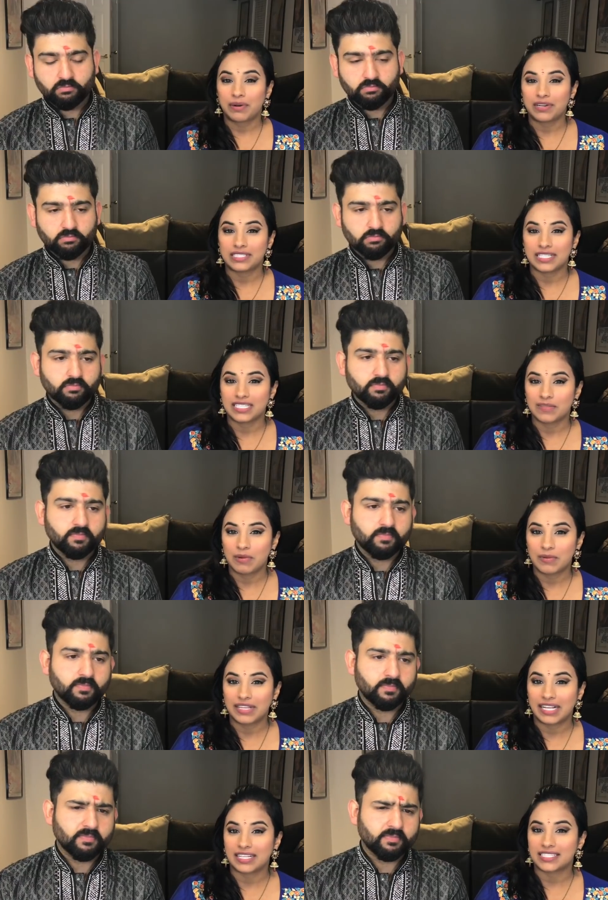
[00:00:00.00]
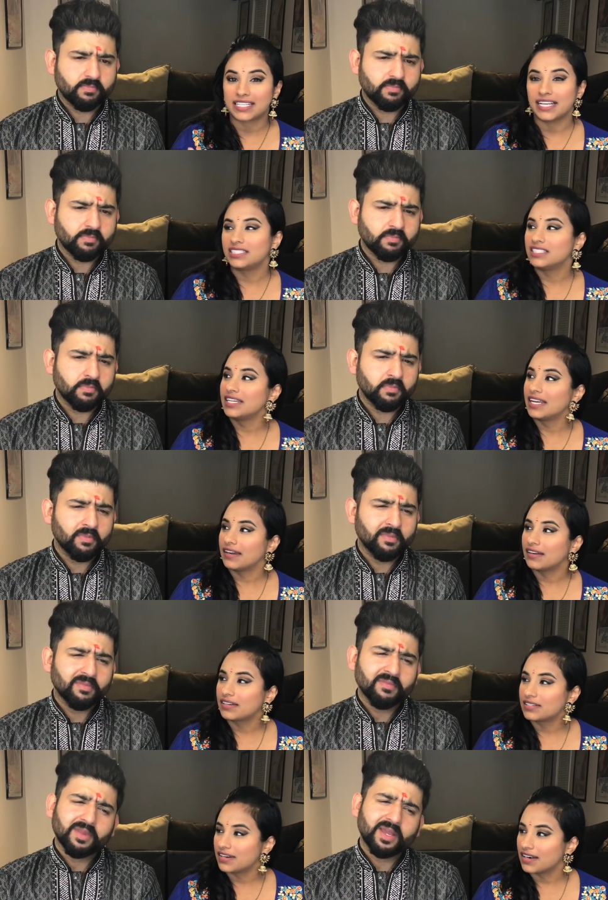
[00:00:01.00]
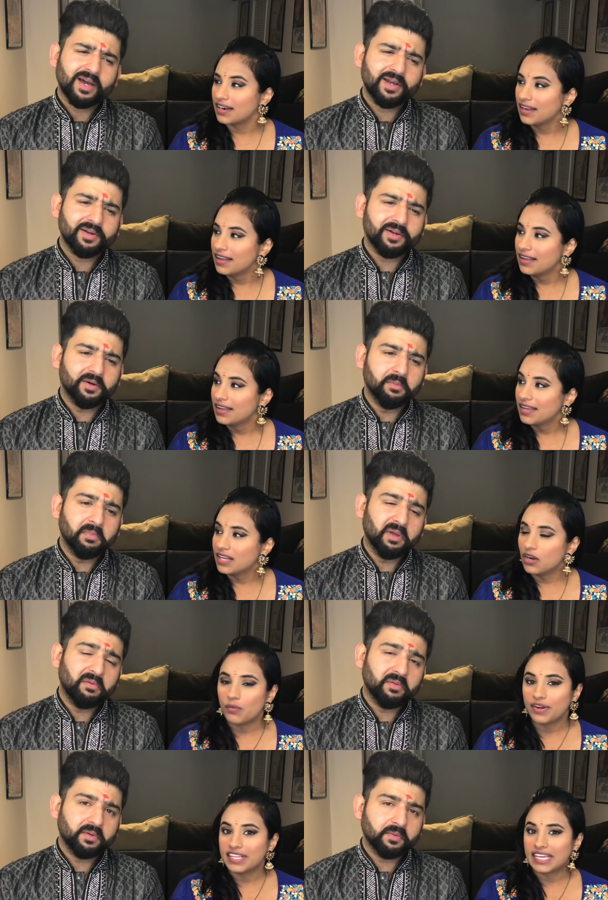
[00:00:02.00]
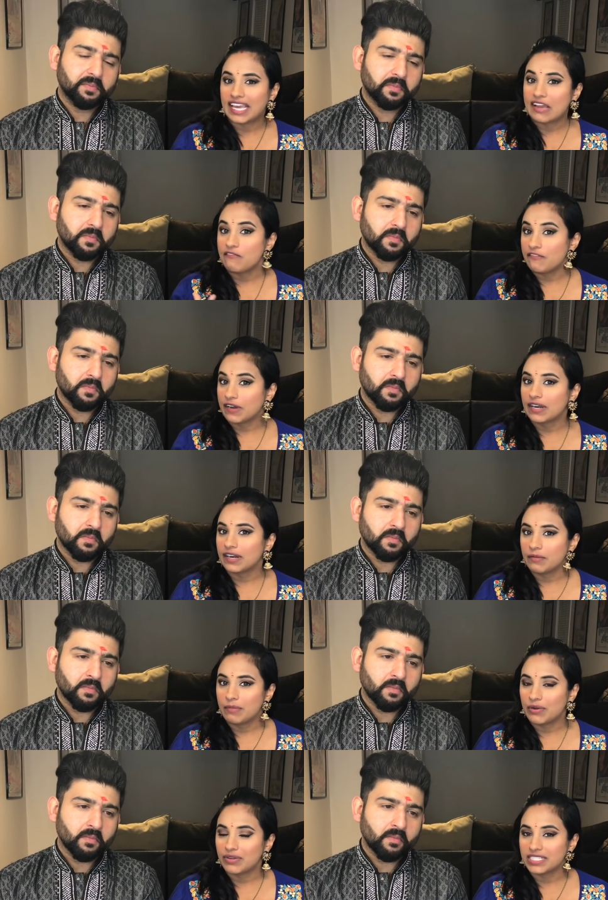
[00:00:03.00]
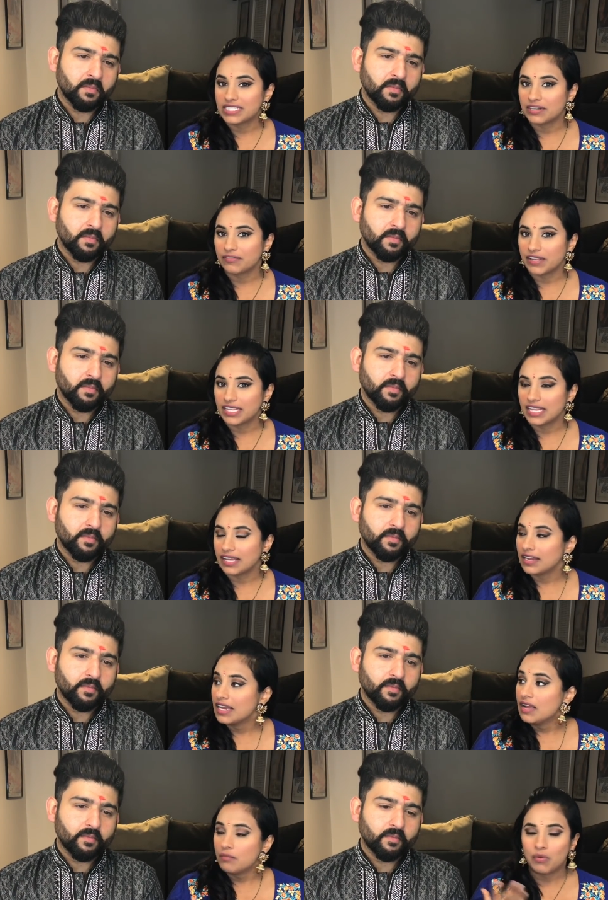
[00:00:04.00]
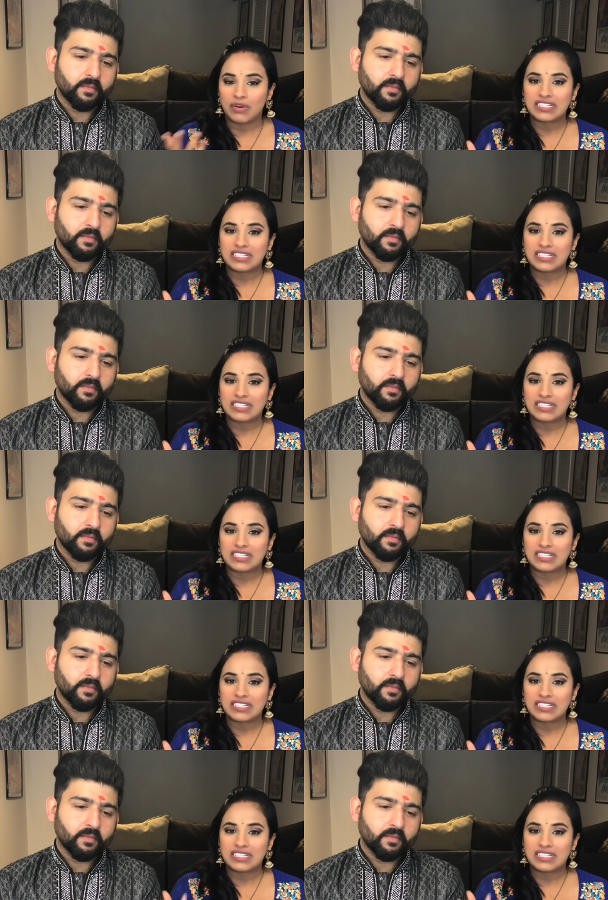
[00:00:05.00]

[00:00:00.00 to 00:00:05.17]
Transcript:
Speaker 1: person, someone with like a sketchy character. I don't know. Maybe. You know where they can't figure him out and stuff like that. But